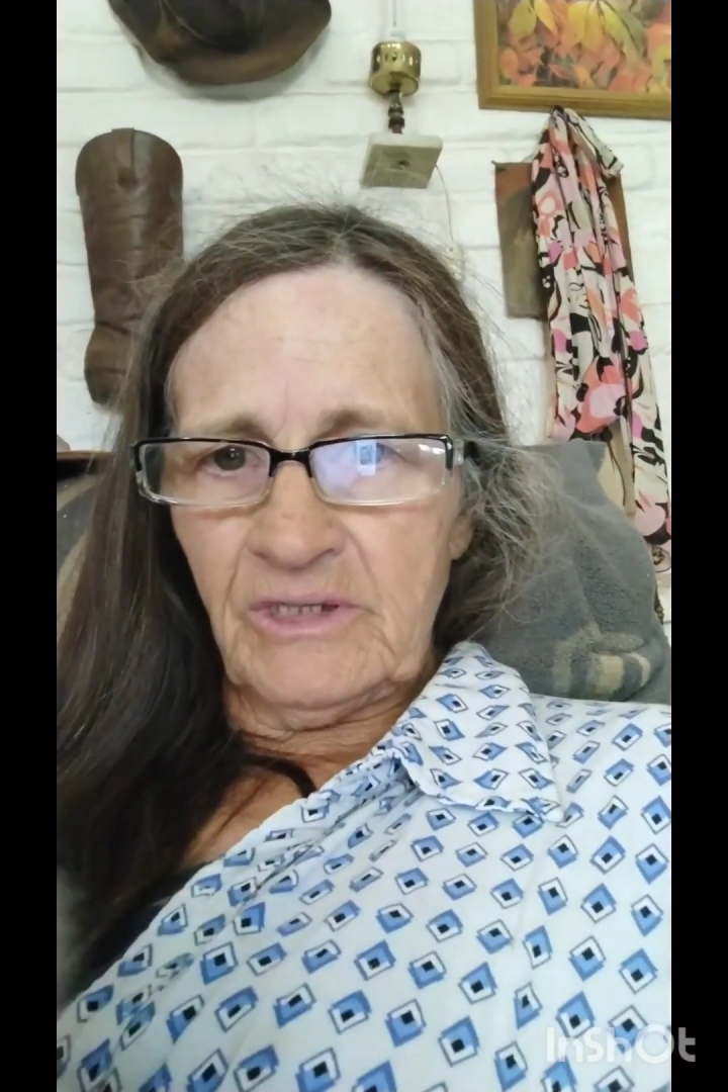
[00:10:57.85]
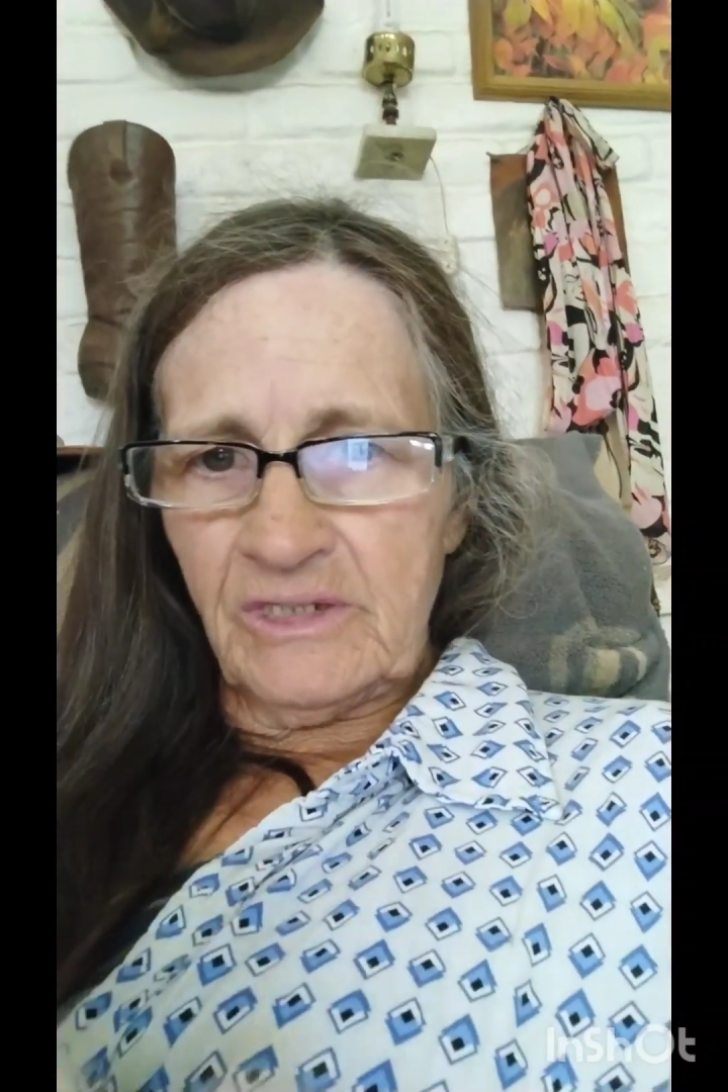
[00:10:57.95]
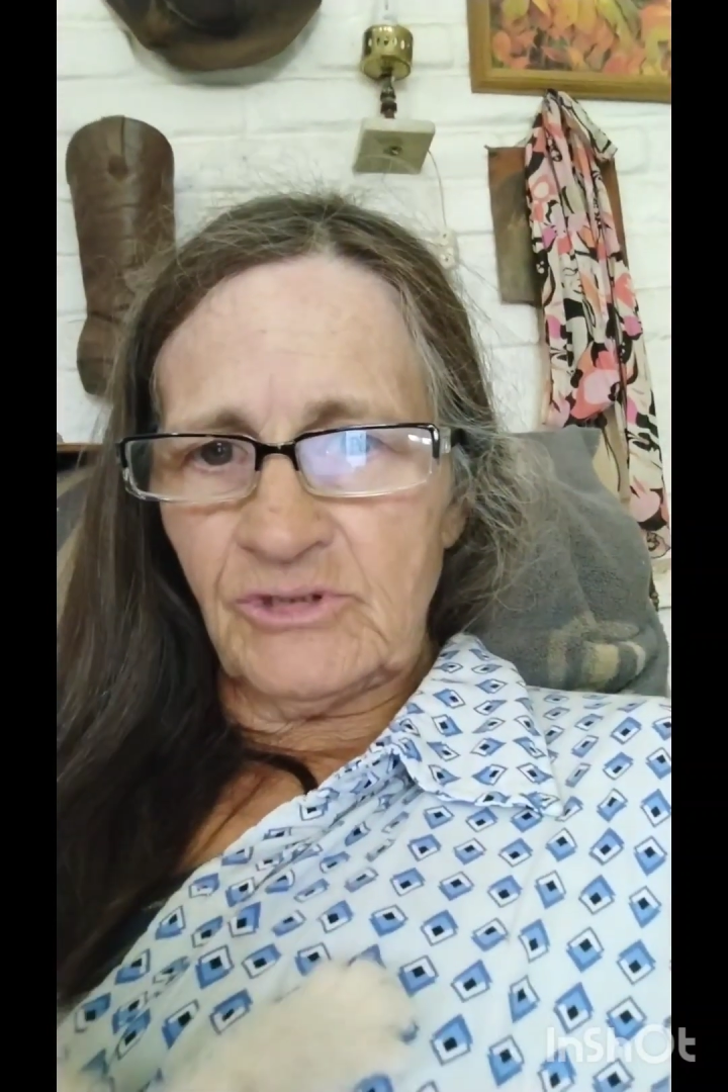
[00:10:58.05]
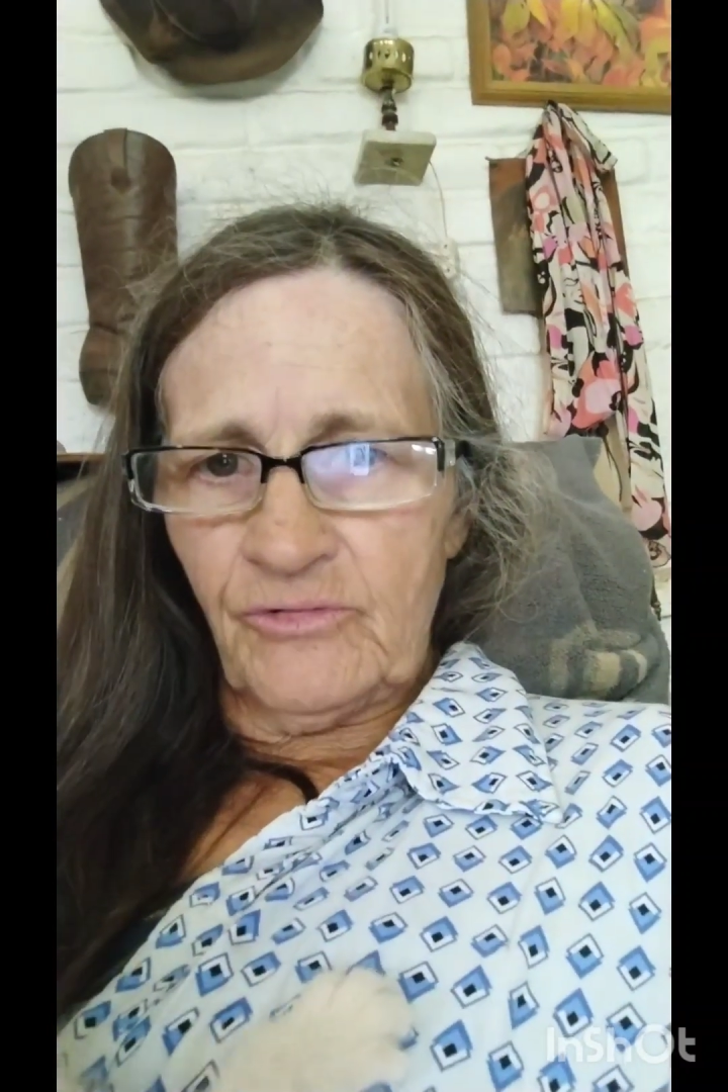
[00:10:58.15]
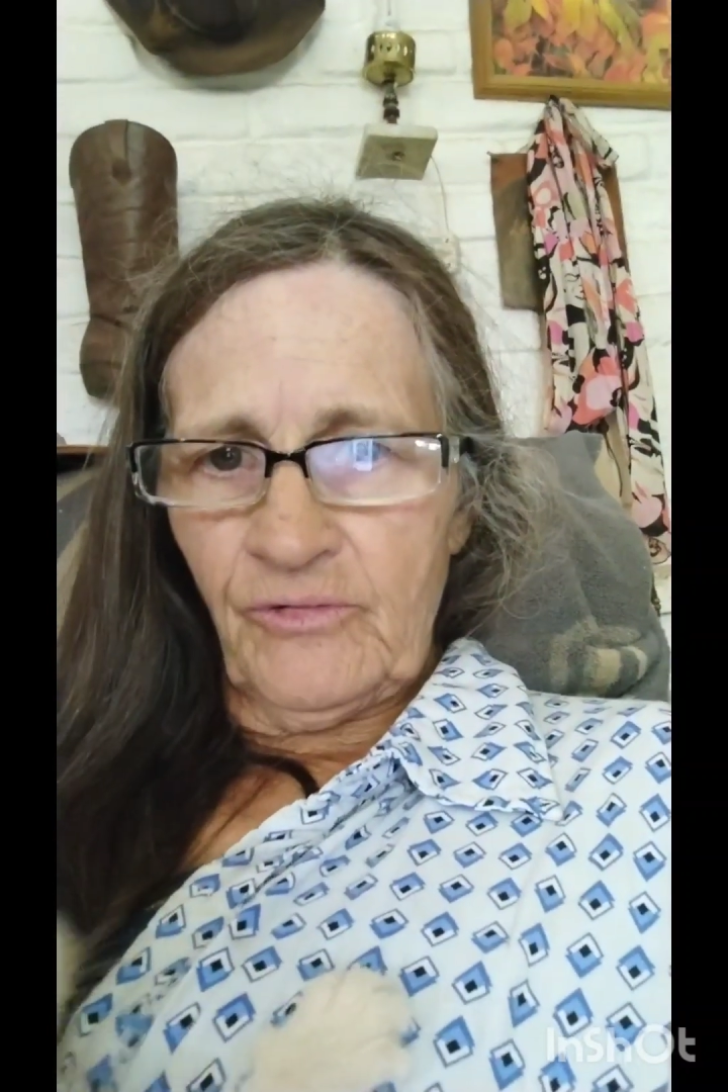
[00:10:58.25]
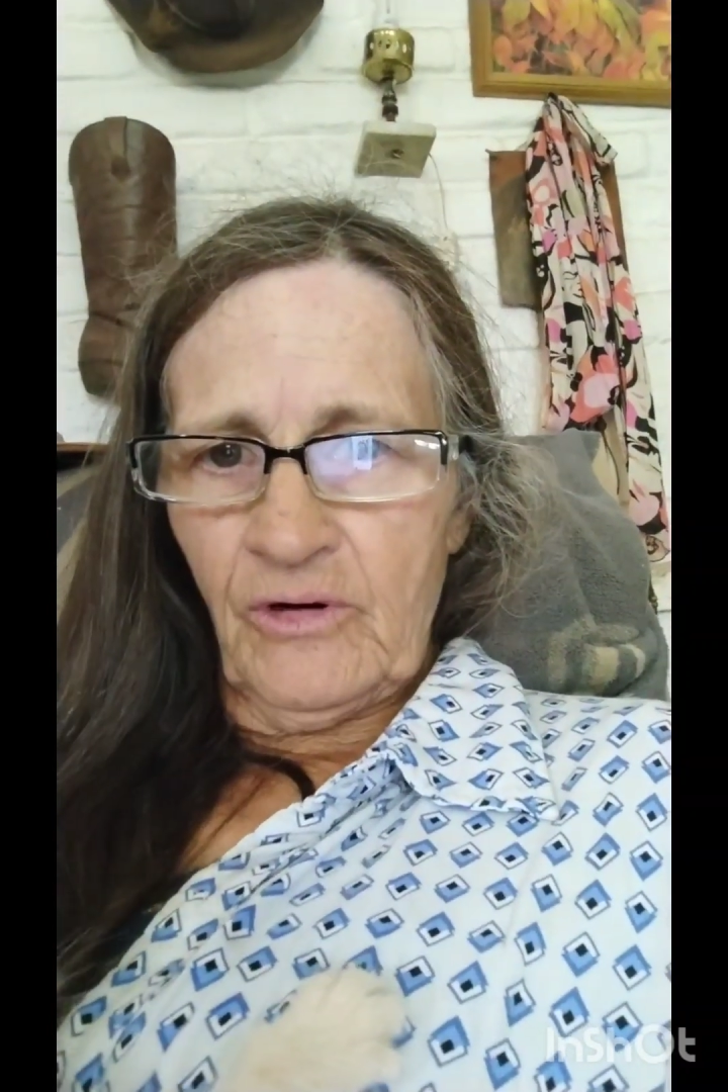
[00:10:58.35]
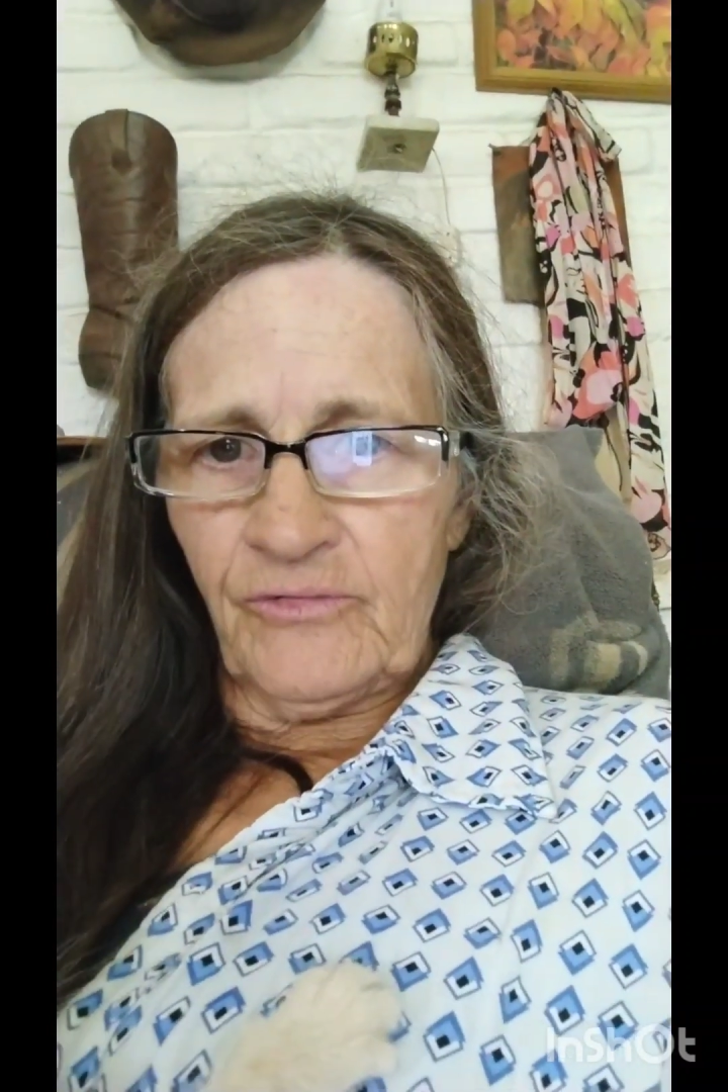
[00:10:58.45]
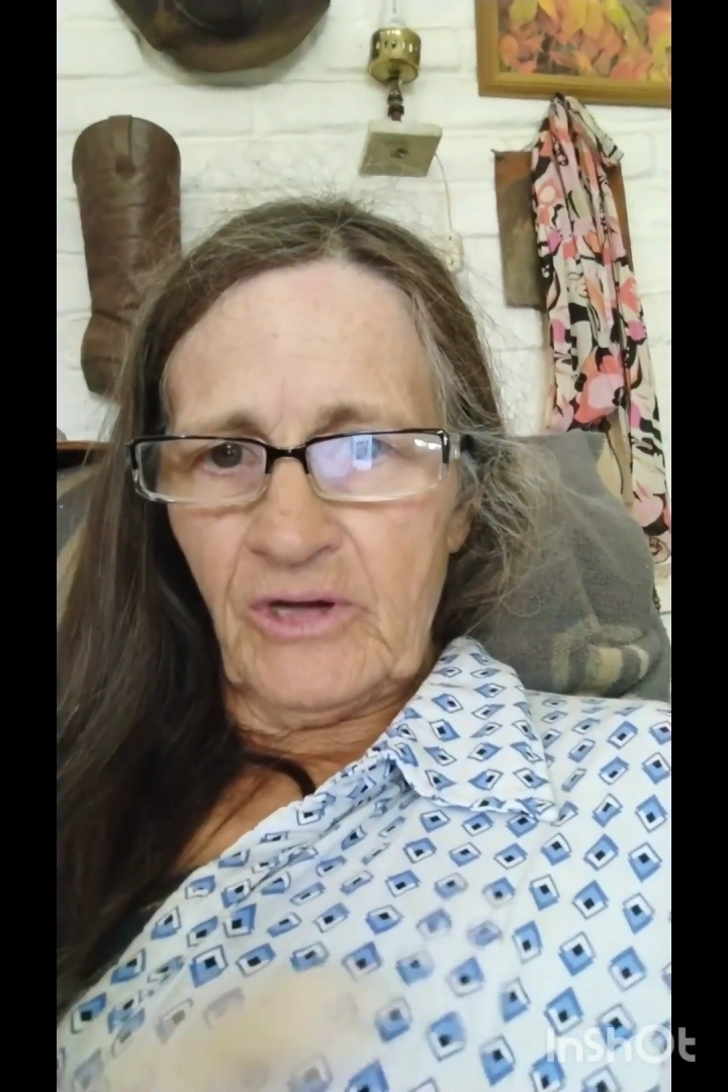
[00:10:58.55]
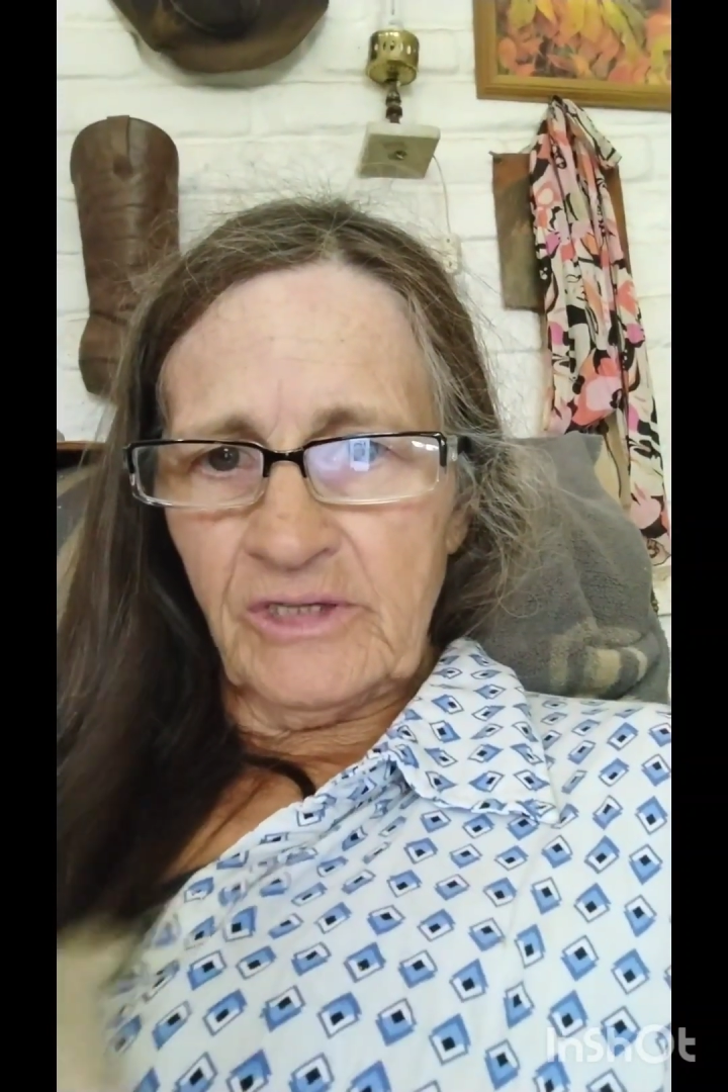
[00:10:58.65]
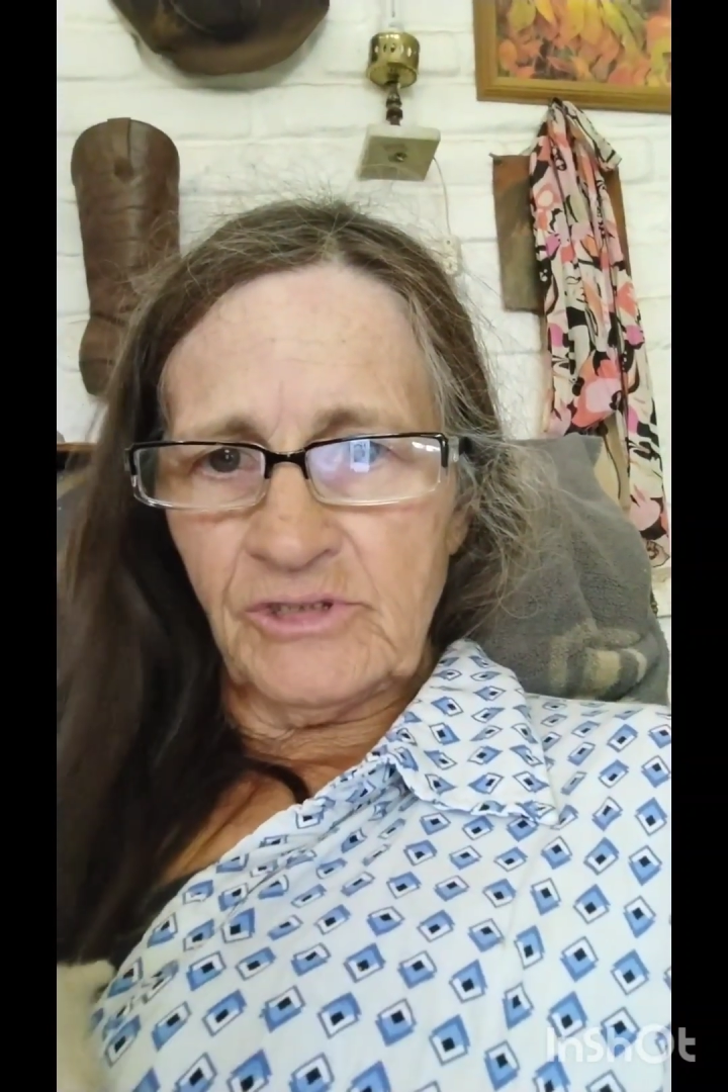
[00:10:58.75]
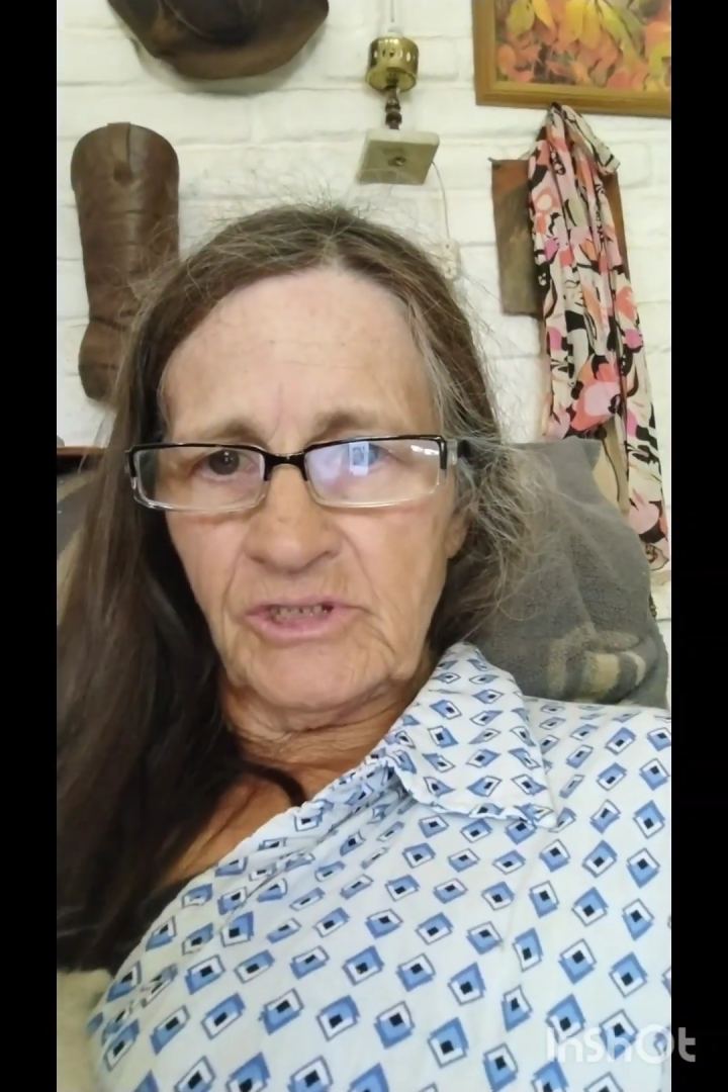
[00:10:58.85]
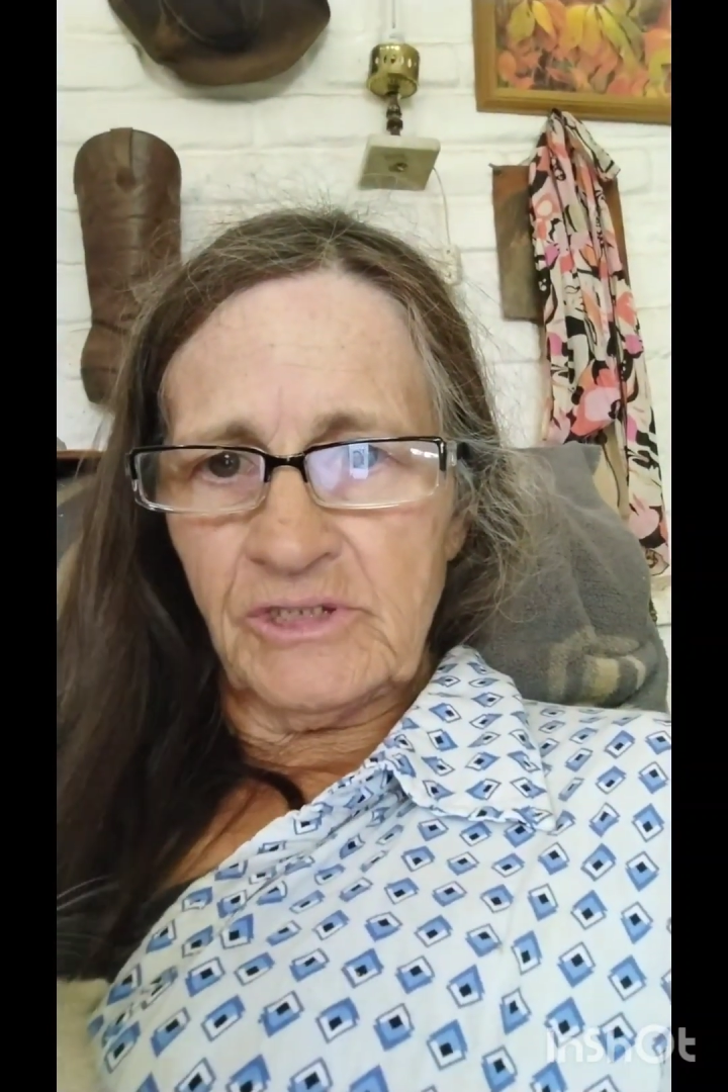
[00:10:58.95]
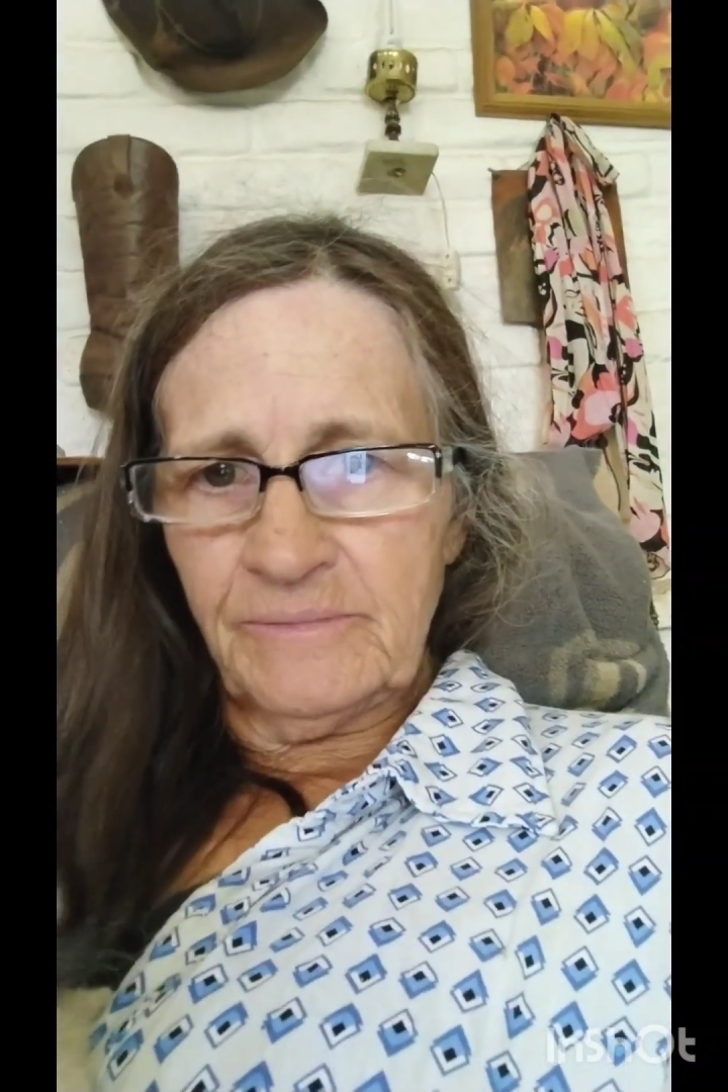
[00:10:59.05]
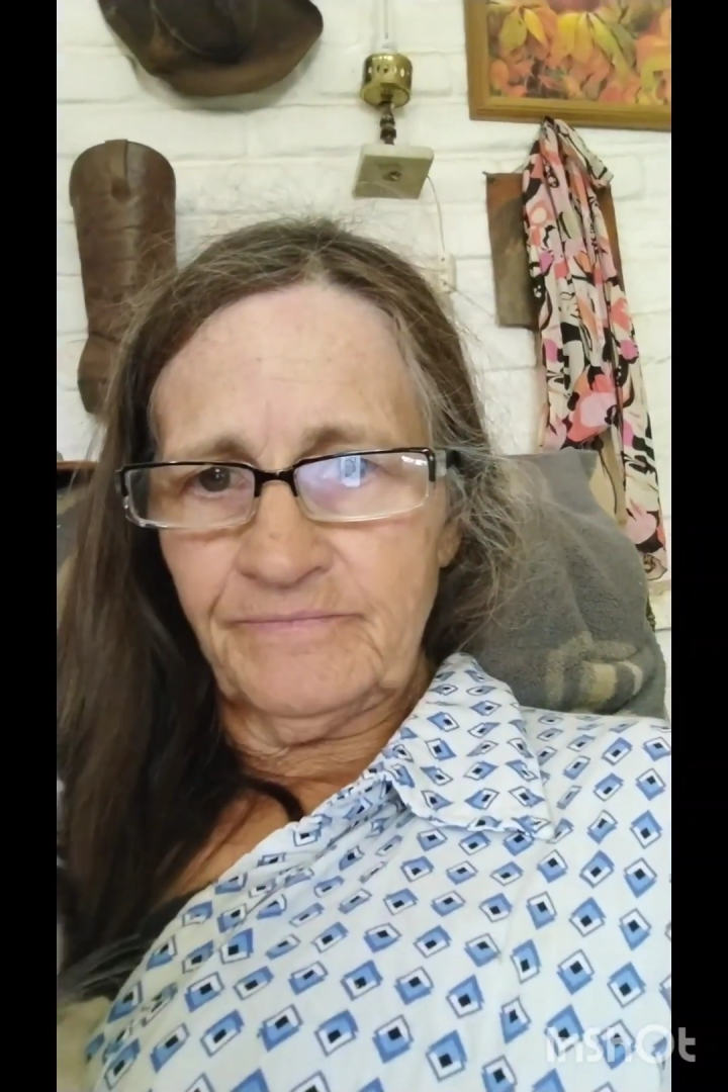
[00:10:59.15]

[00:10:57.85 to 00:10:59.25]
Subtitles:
extra 5 kgs.